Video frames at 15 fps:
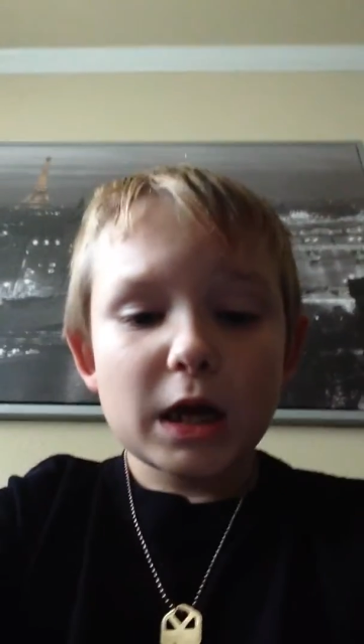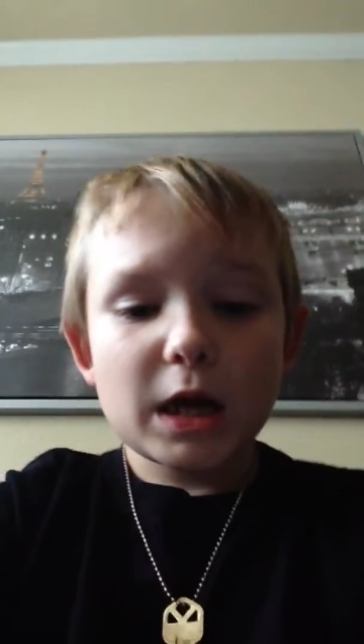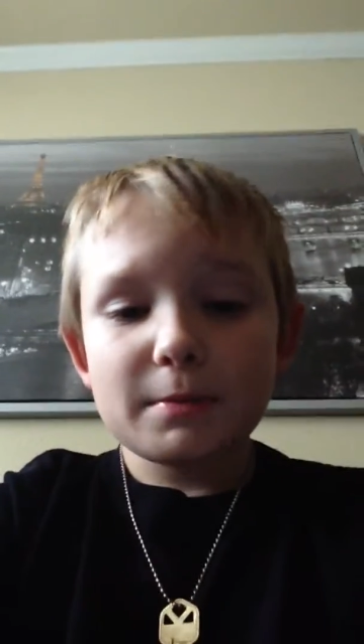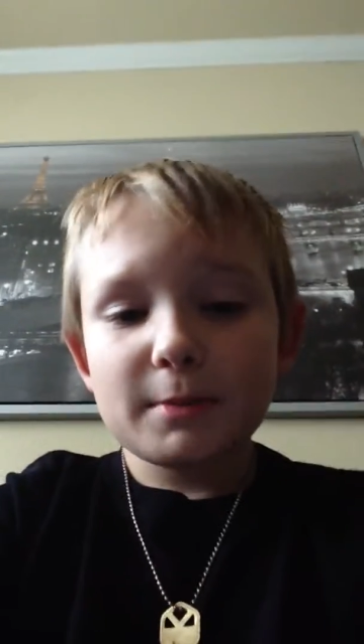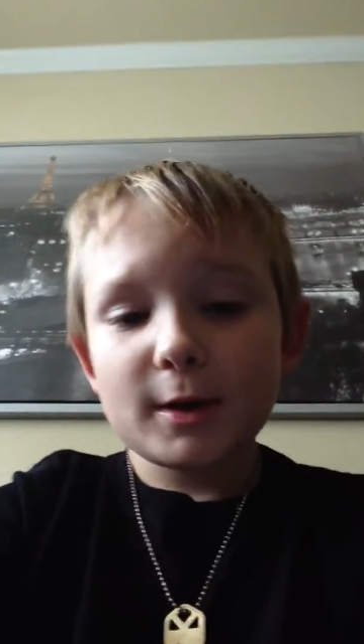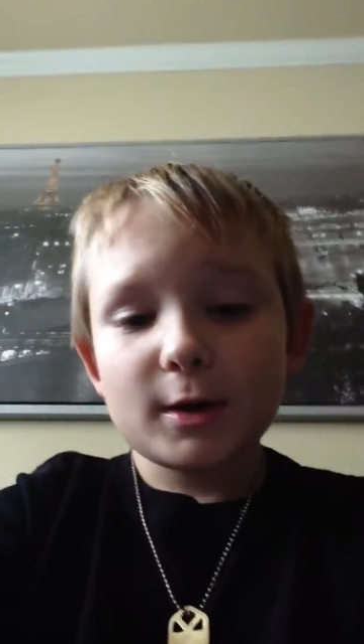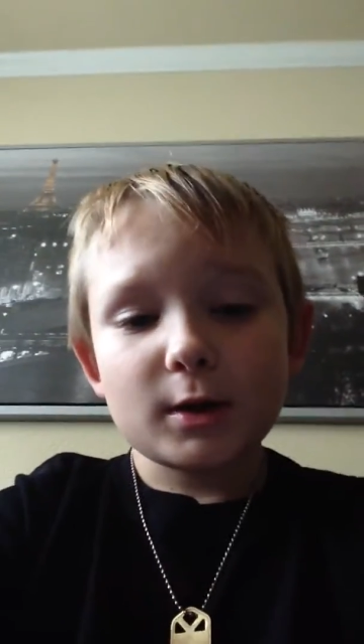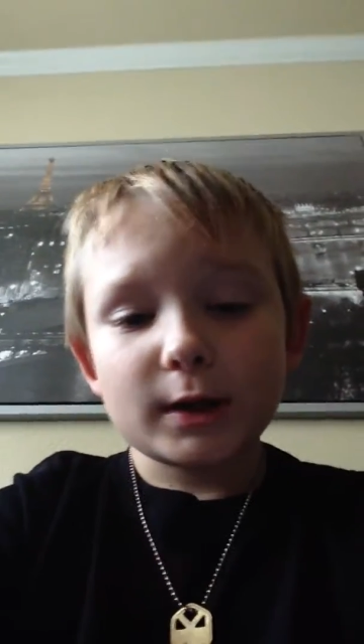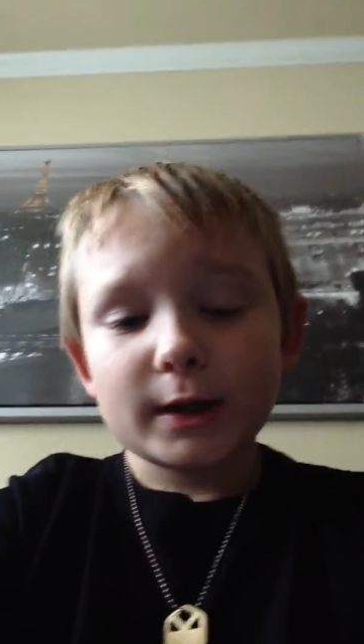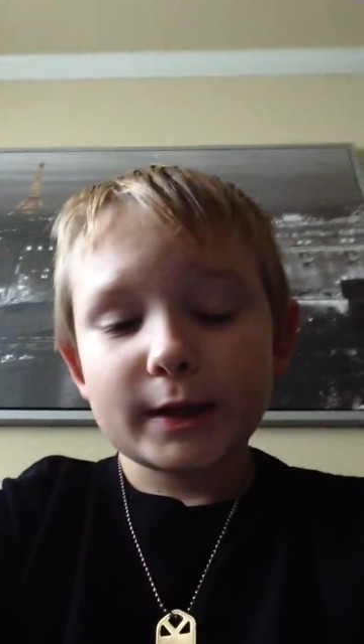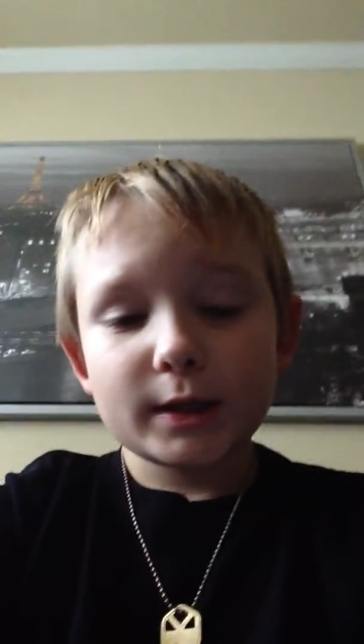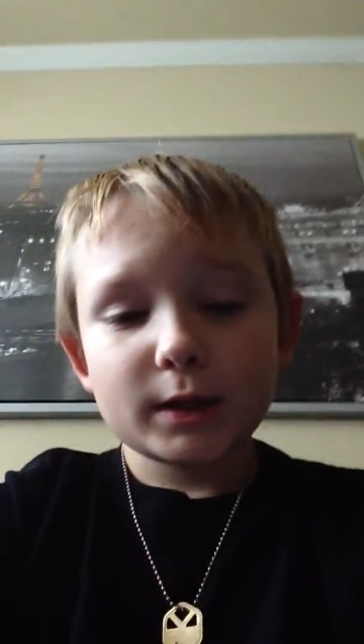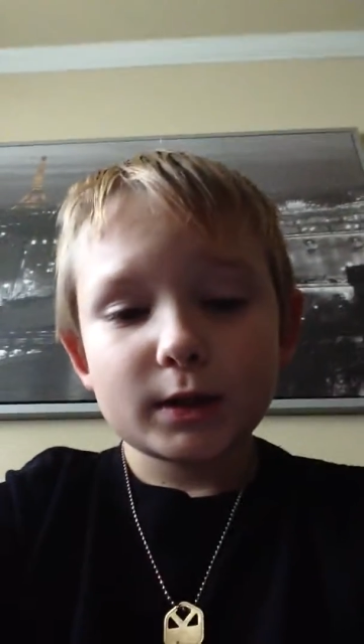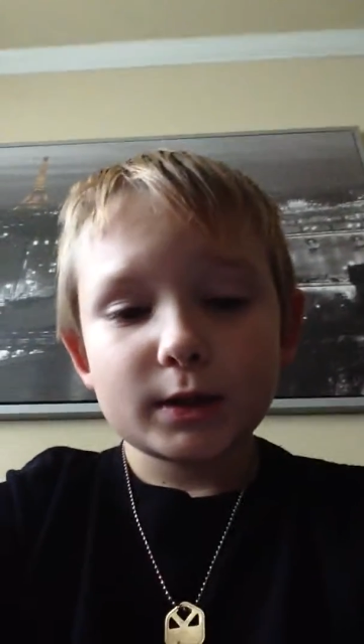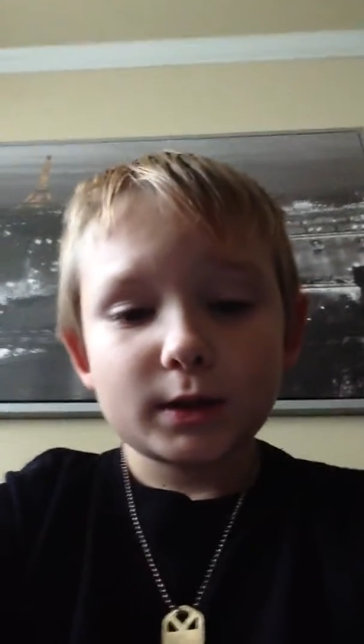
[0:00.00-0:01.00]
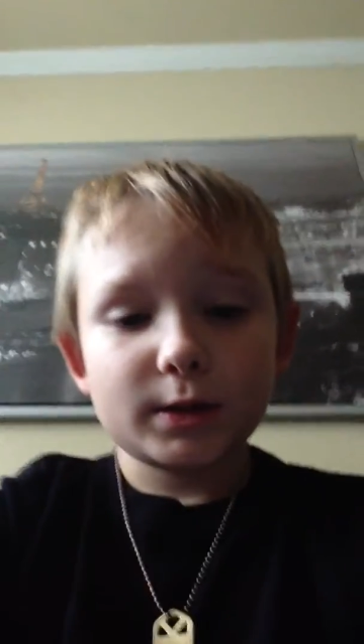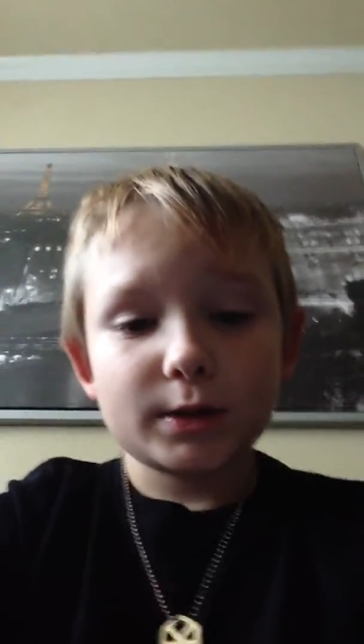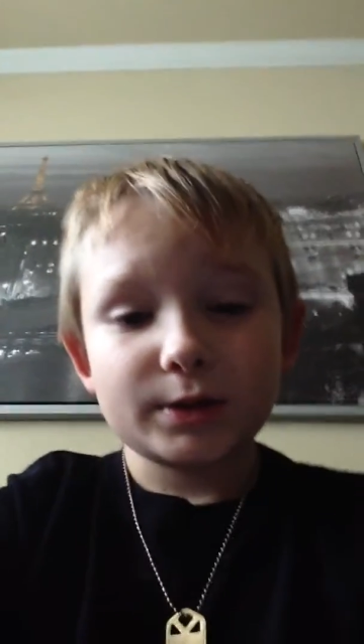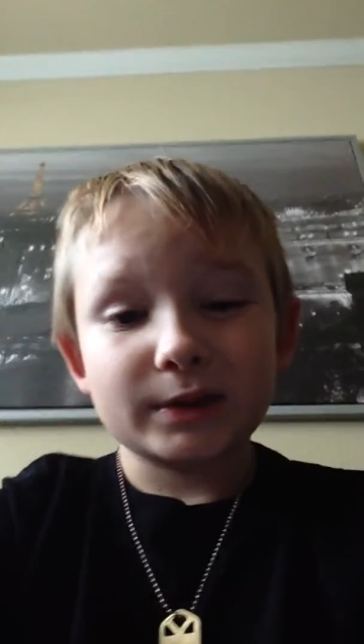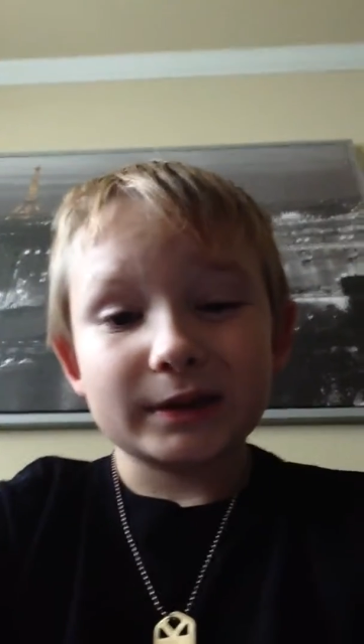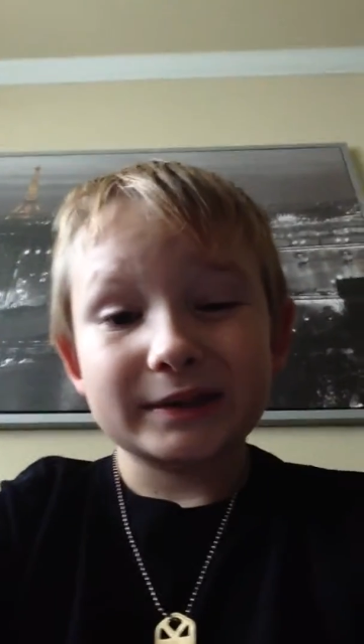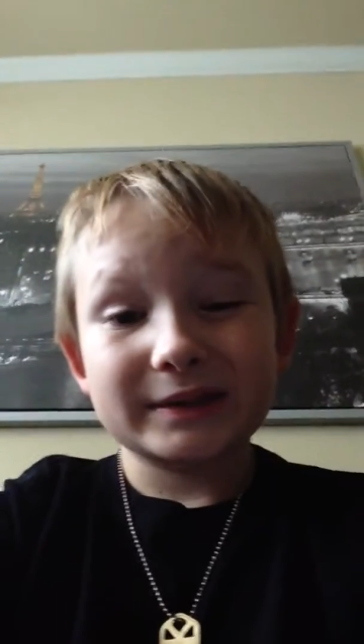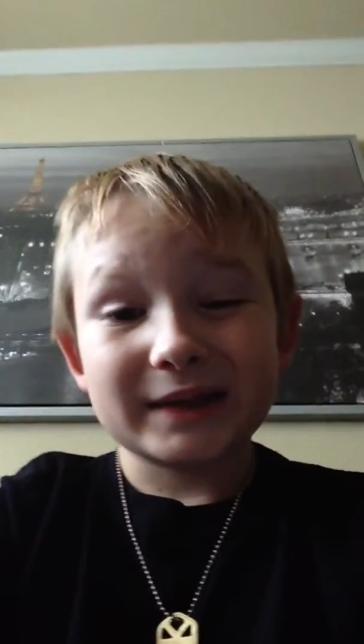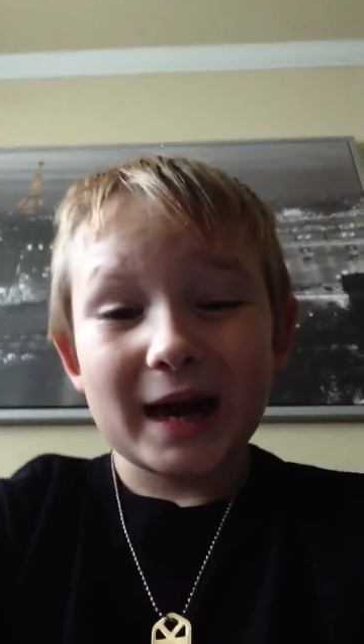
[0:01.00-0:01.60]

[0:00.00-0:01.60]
I mean, like, the